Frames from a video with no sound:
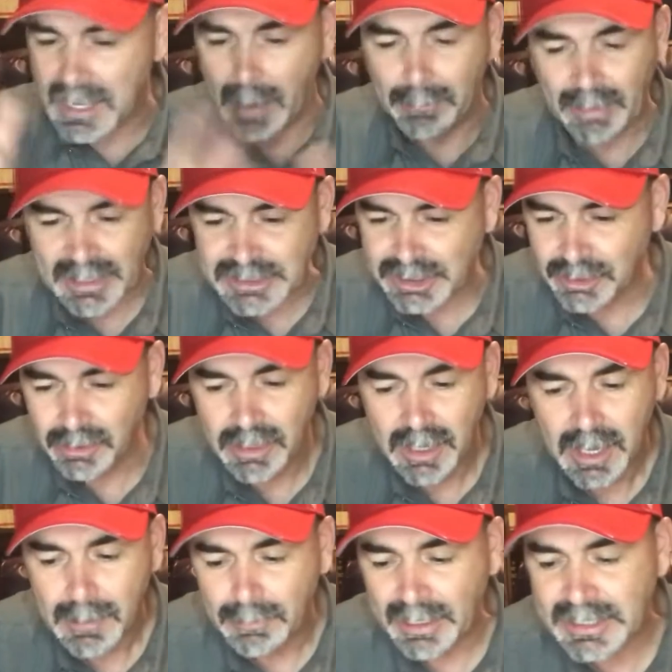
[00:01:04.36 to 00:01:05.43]
God bless you.
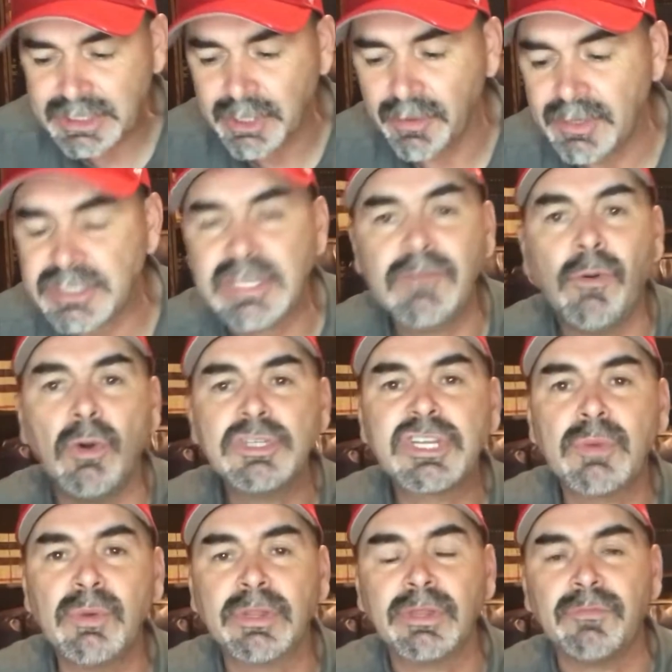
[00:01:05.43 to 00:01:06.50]
Please share this
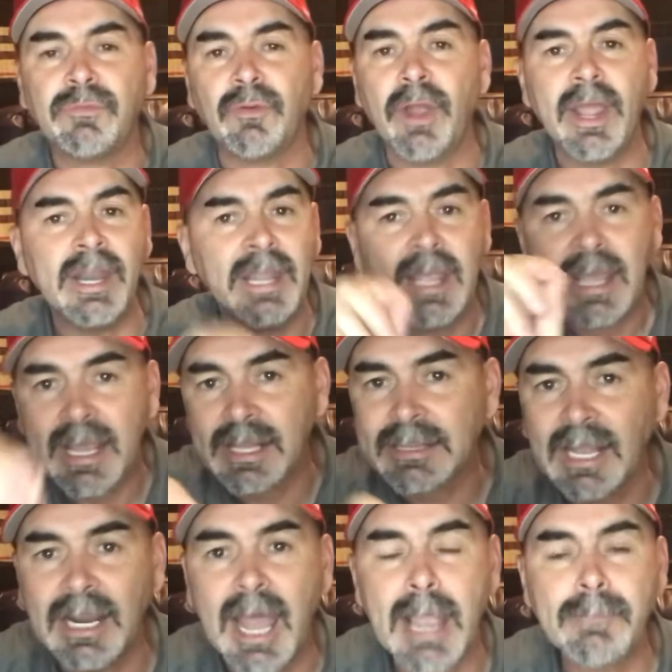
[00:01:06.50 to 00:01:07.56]
devotion with a friend. Hit
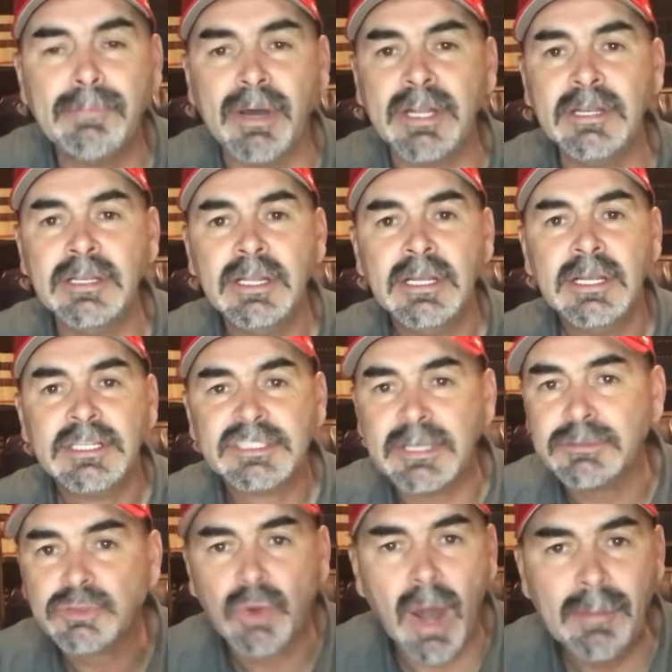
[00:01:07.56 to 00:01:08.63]
the like button.
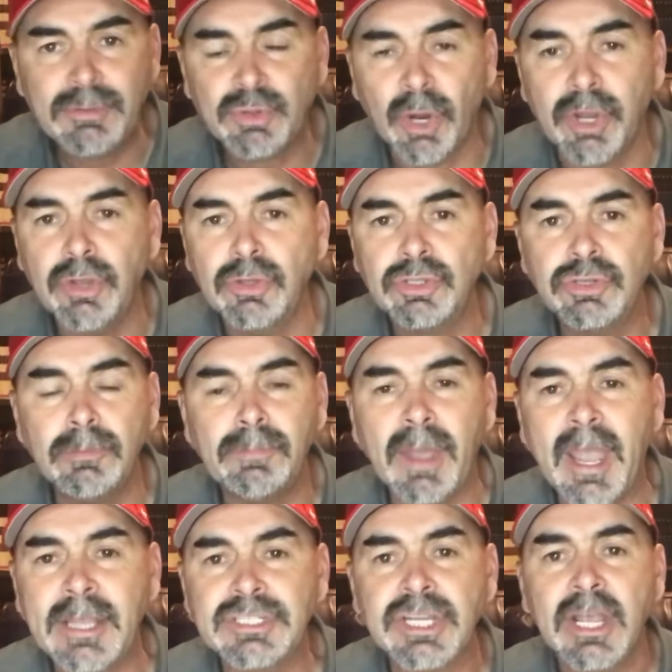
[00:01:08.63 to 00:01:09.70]
Subscribe to our YouTube
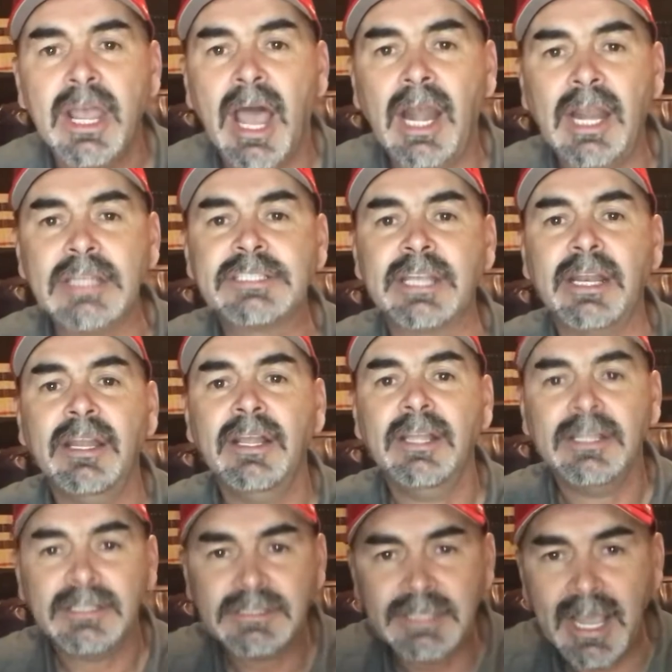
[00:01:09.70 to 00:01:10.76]
page. And listen,
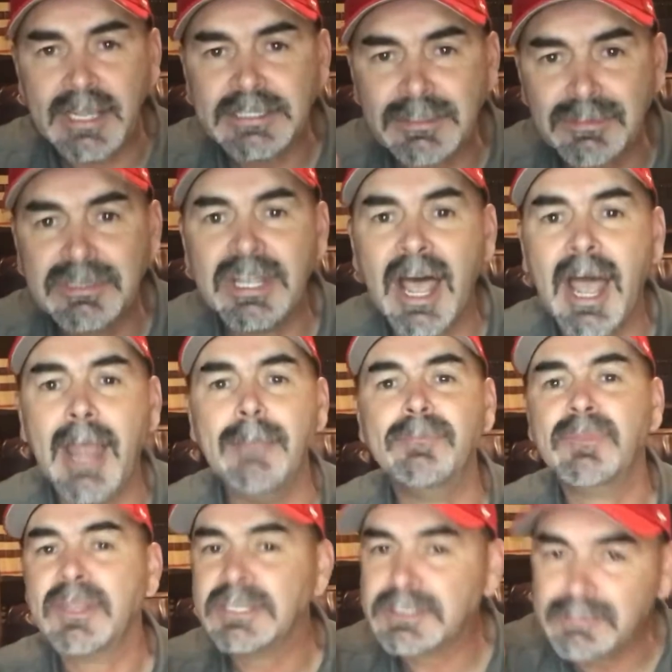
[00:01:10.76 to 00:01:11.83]
take some time.
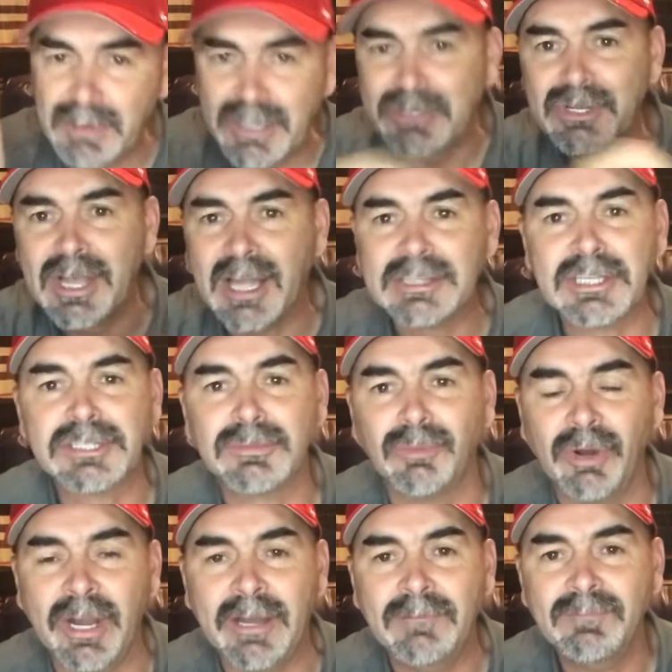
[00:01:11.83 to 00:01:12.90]
Speak to God this
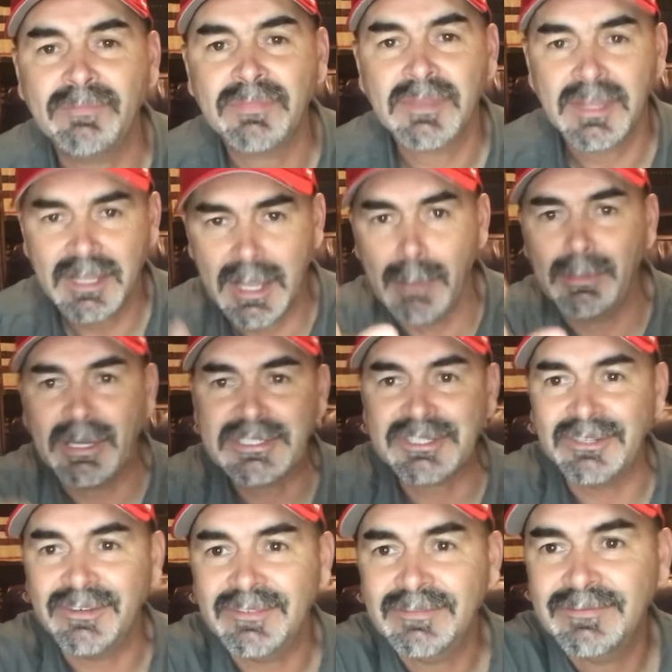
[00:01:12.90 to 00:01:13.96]
morning. God bless
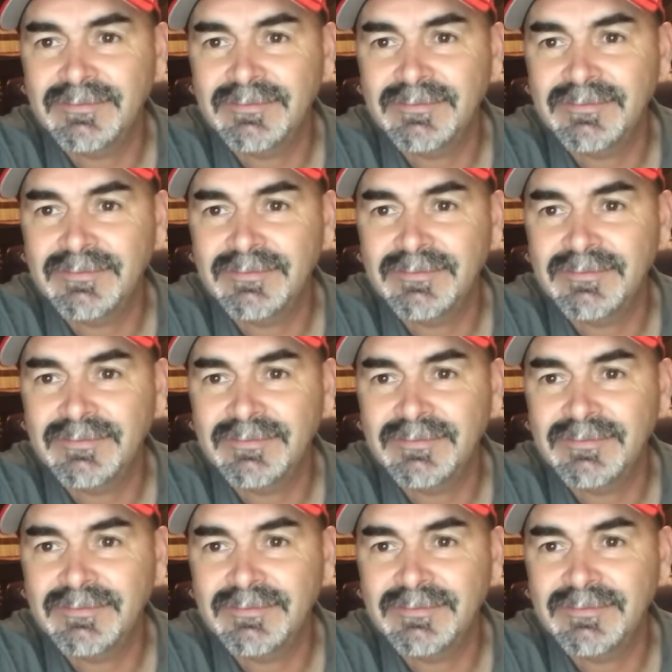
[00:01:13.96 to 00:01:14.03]
you.